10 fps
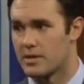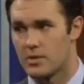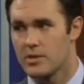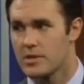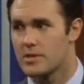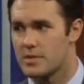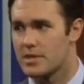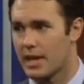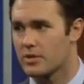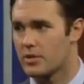So it's a
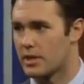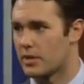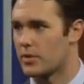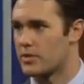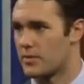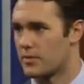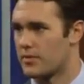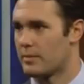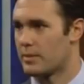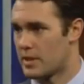substantial increase for
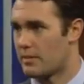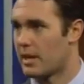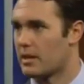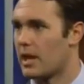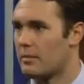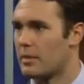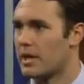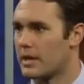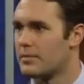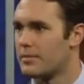families that make a lot of
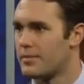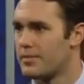money.